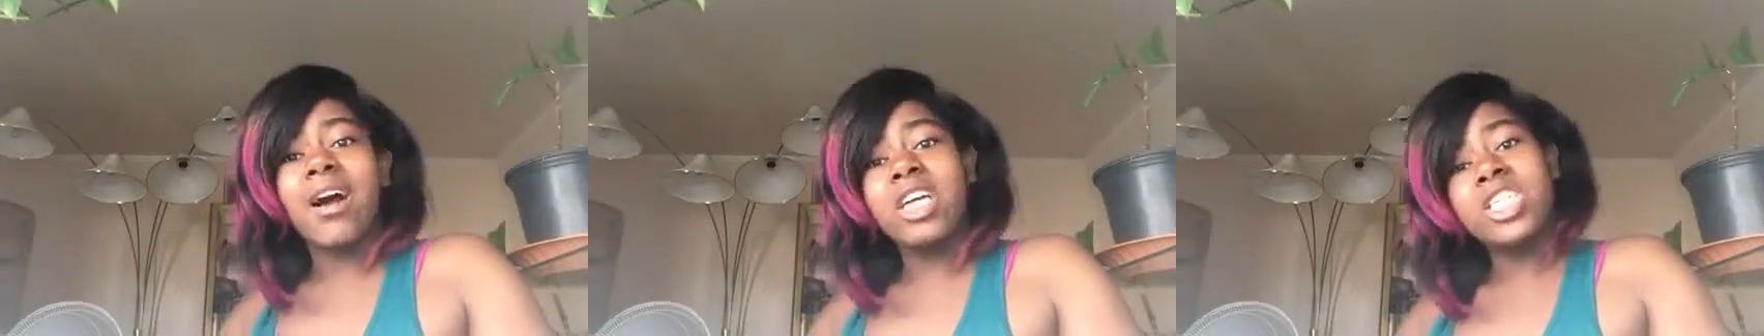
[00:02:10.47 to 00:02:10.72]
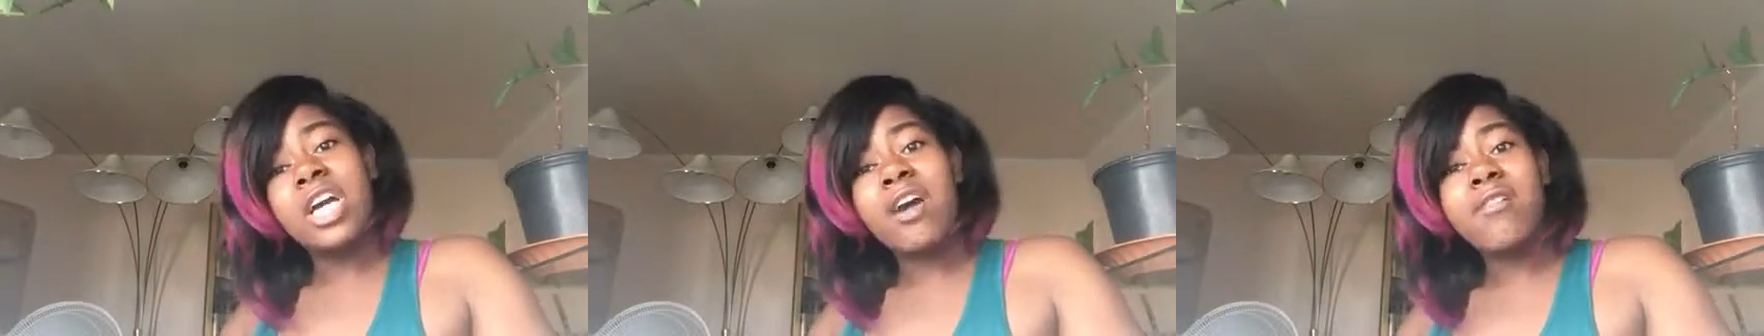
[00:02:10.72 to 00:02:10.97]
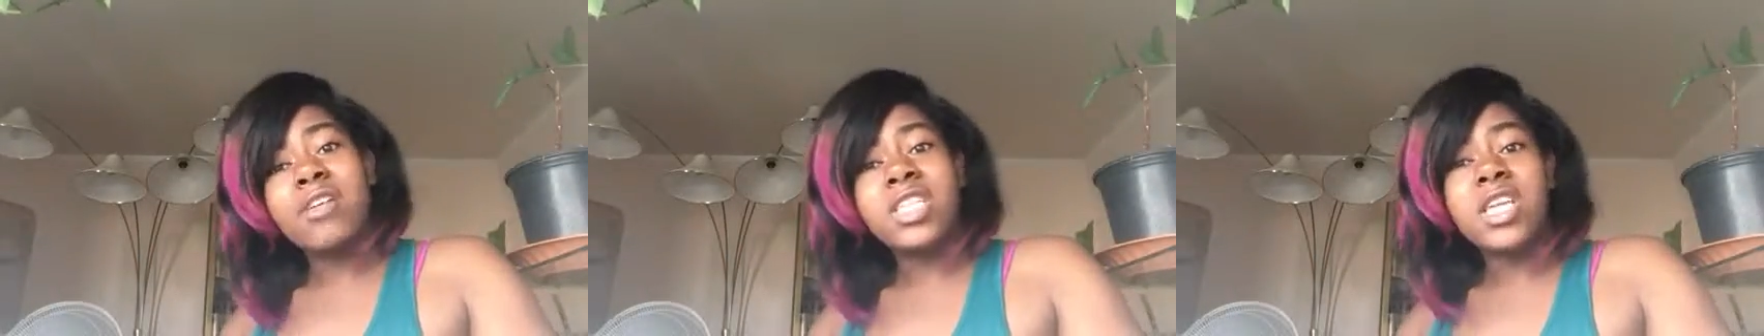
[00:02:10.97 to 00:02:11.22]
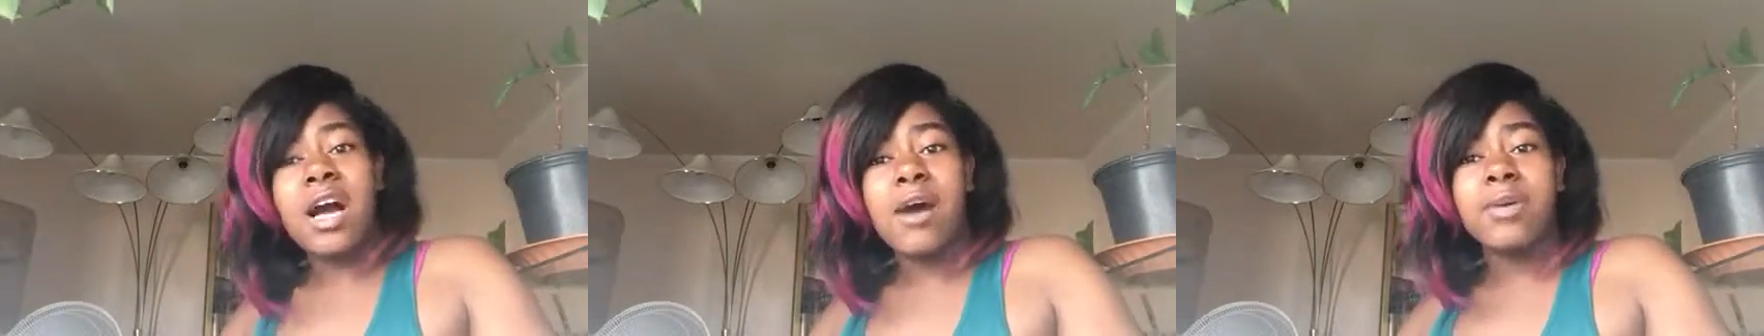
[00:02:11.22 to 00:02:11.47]
oh, she always,
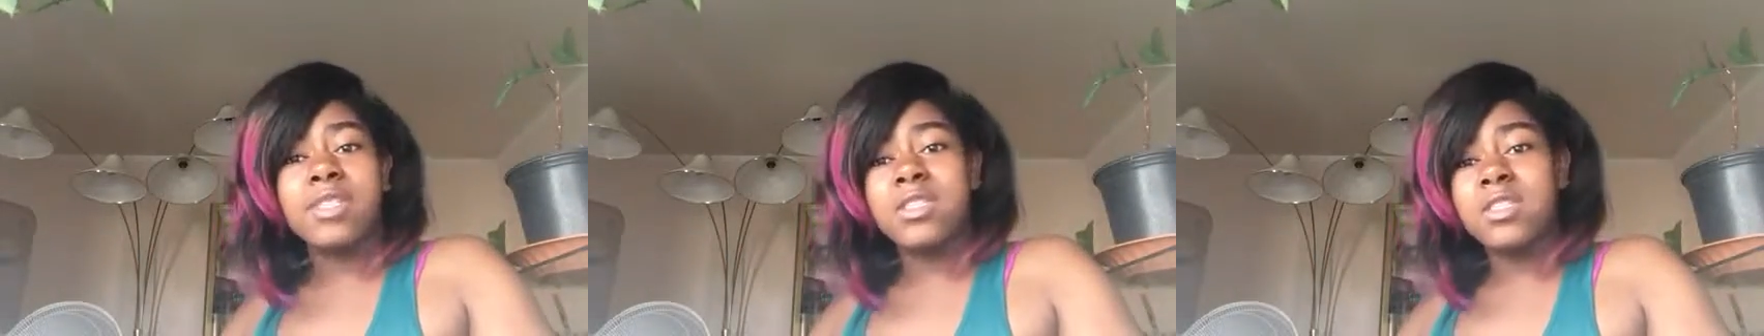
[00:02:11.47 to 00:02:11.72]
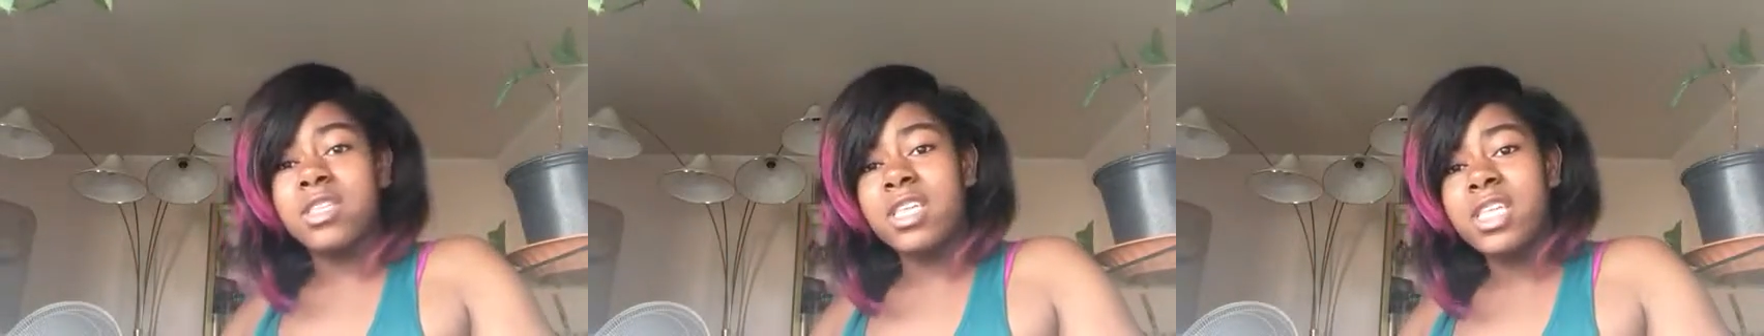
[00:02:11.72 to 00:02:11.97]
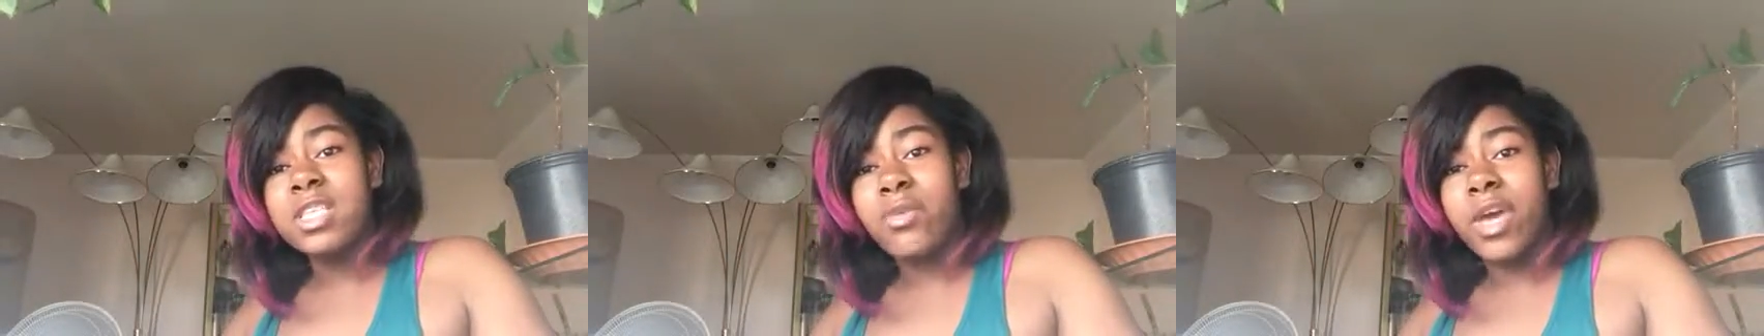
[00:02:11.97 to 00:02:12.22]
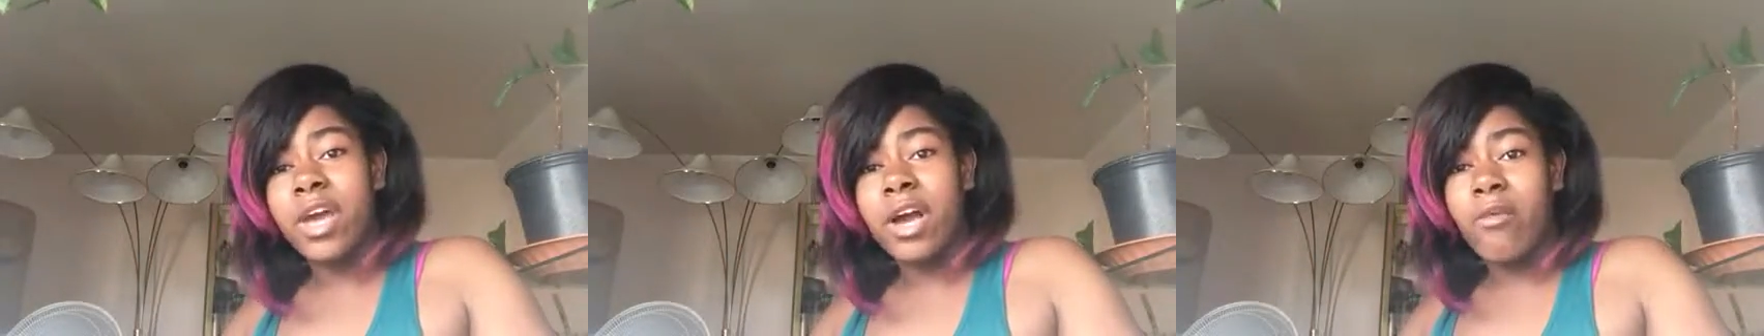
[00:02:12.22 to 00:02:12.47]
she always took the easy
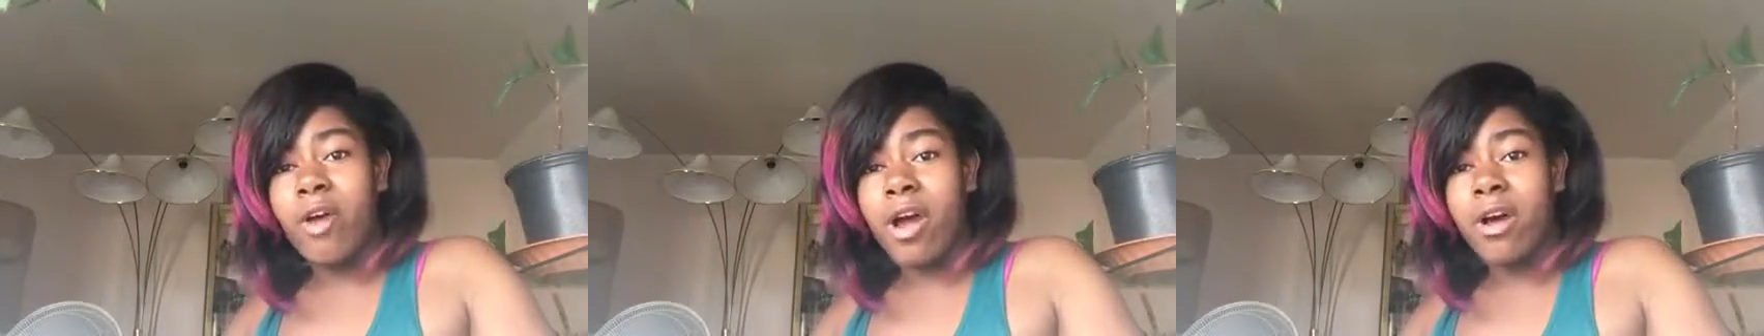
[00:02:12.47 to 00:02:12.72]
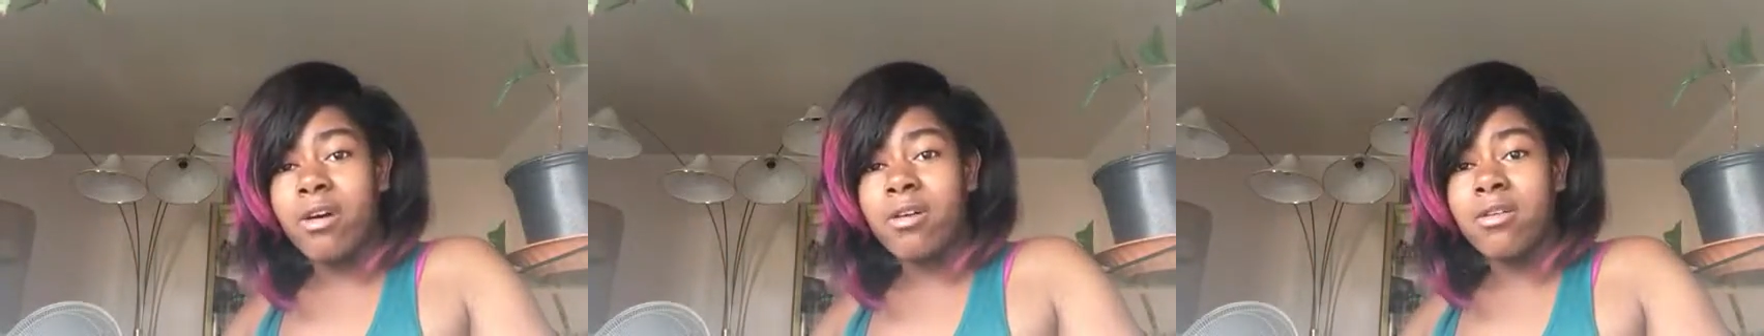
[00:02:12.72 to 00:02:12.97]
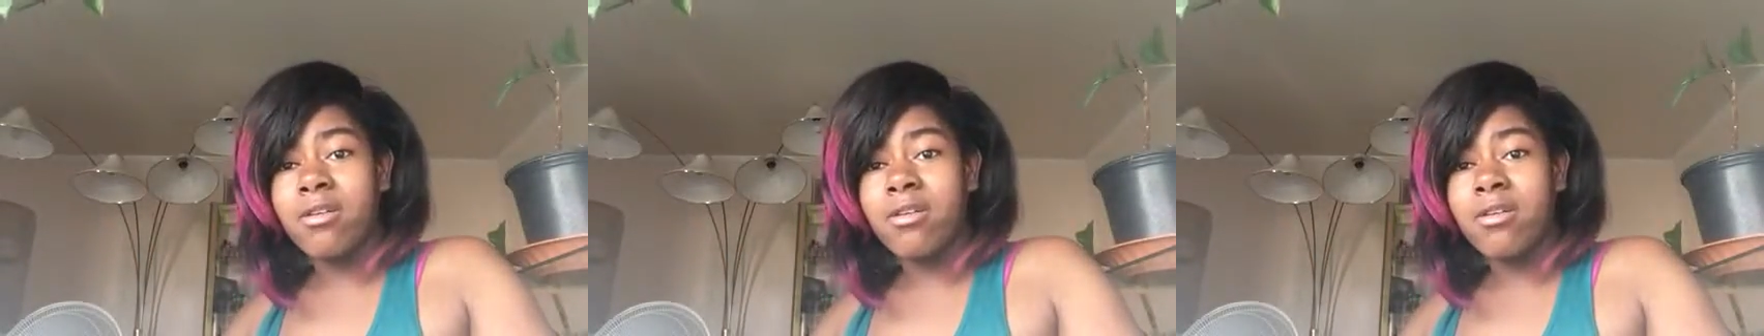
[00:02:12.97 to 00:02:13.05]
way uh, route.